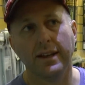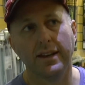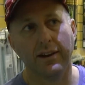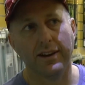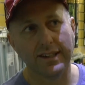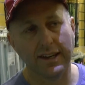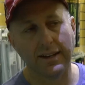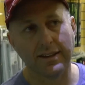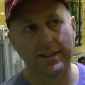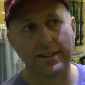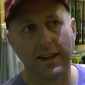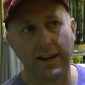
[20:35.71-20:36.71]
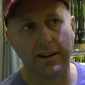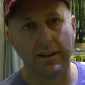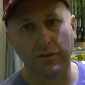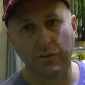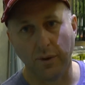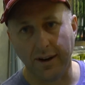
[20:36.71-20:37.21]
Now, I said at the start
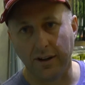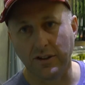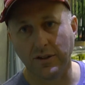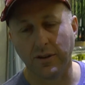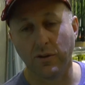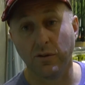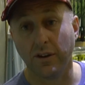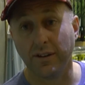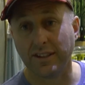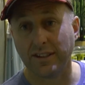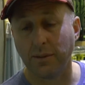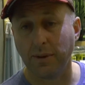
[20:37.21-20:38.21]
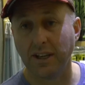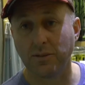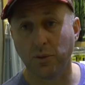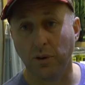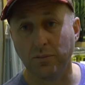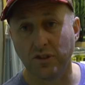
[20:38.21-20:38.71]
of when I was doing the review on this, the biggest
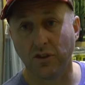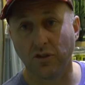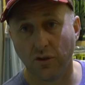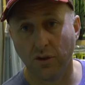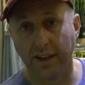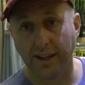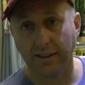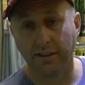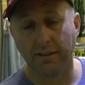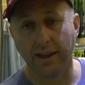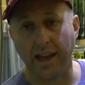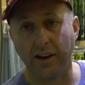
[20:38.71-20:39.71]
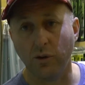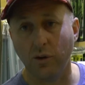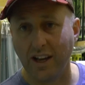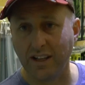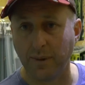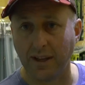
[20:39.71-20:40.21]
problem is the draw length, and
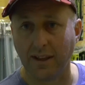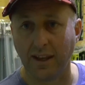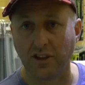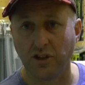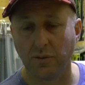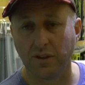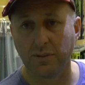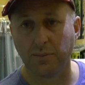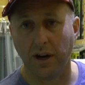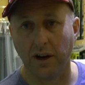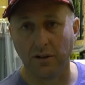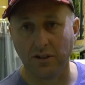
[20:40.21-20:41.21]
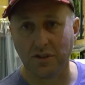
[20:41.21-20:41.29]
always been the issue with the Spiral.